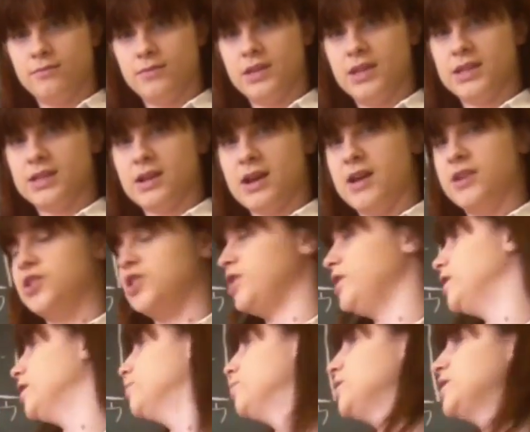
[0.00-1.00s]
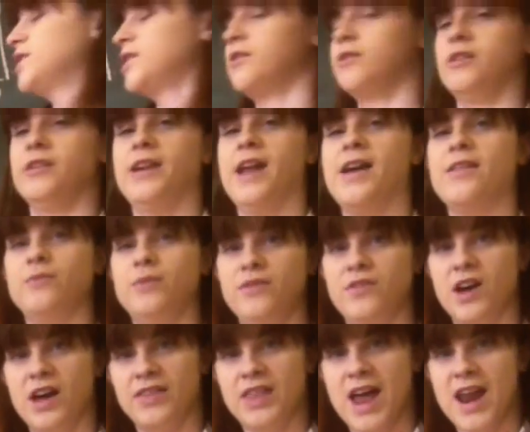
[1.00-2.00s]
this kanji in particular now that we've
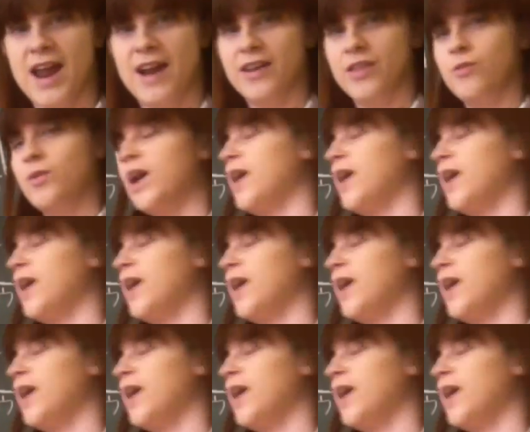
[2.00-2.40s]
got that out of the